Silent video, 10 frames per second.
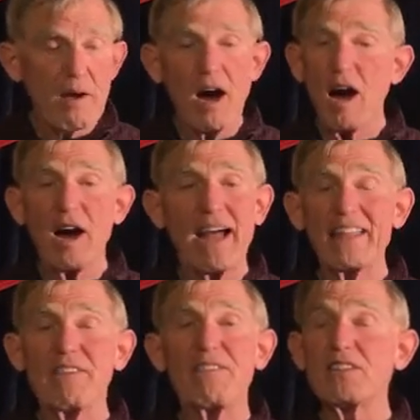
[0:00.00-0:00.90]

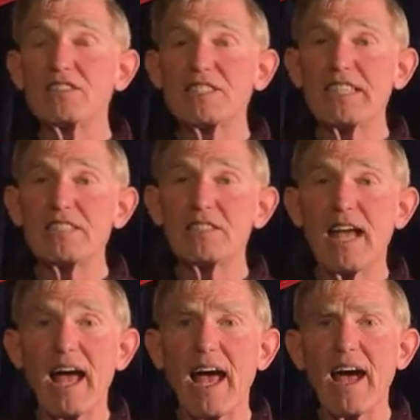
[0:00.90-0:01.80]
and the Philistines
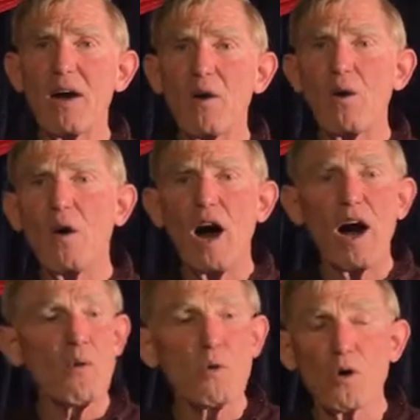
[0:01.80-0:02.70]

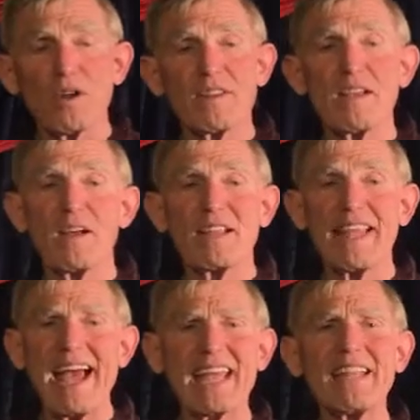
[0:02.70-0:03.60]
were
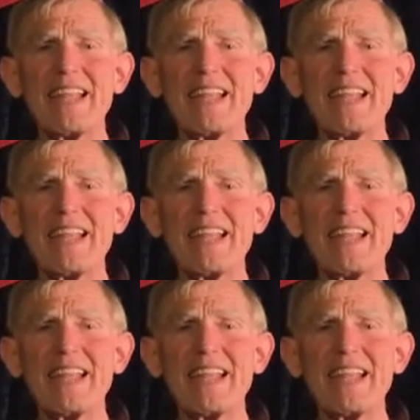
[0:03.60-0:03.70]
attacking.